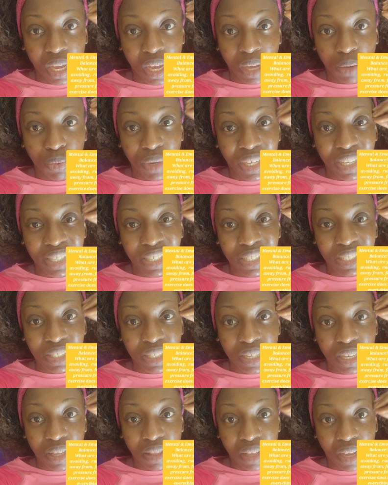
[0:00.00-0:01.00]
And we can
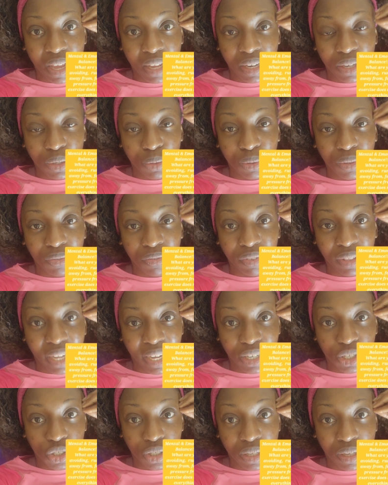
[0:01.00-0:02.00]
see that in the
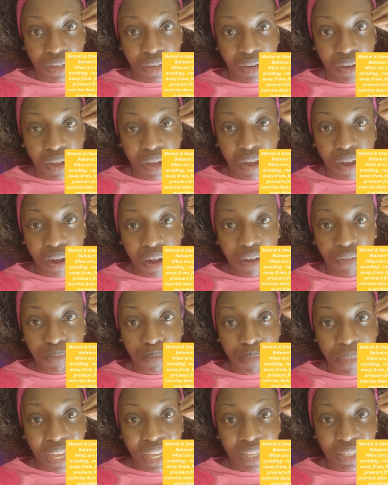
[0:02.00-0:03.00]
reflection
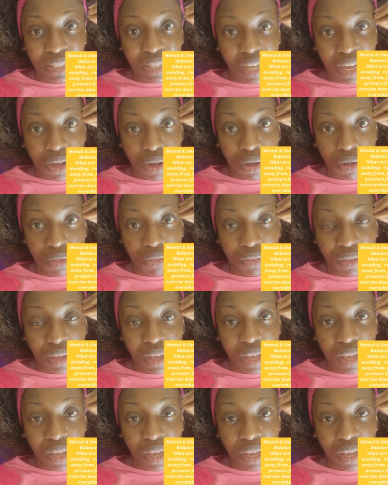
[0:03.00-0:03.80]
of men's health